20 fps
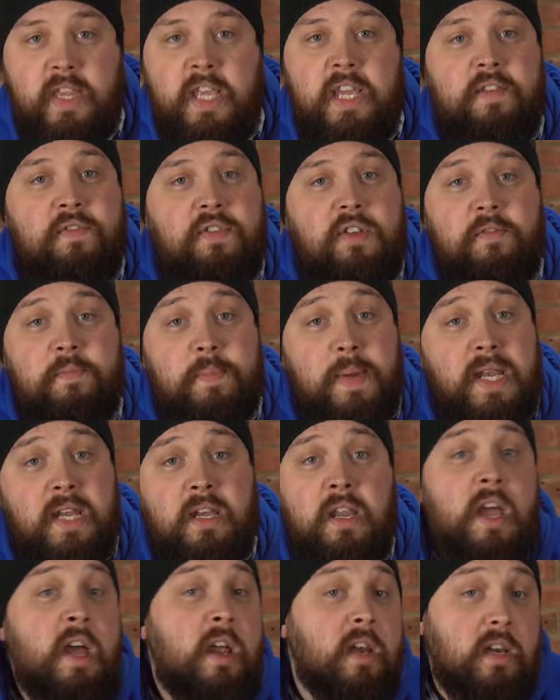If you've
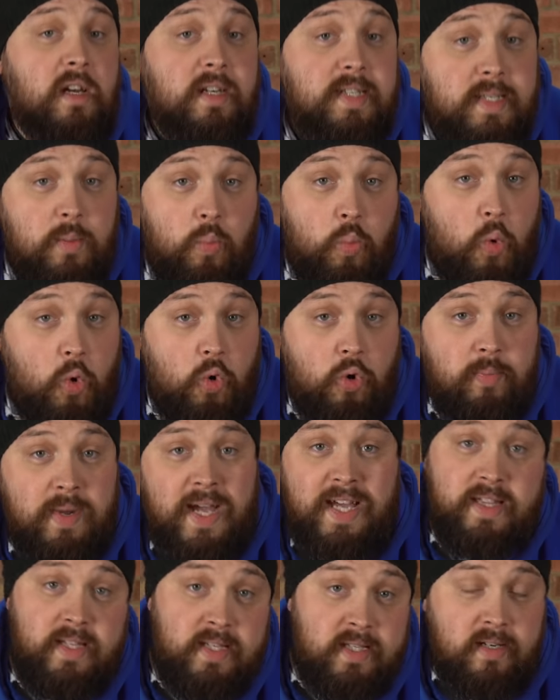been nice and warm
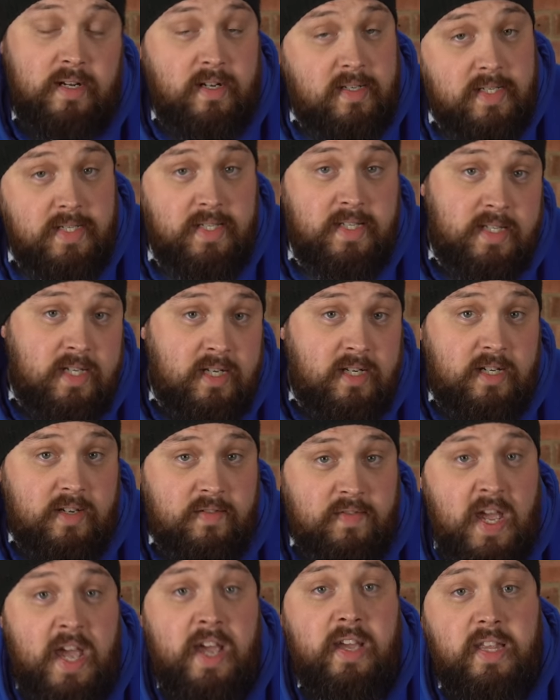at the start of the dive,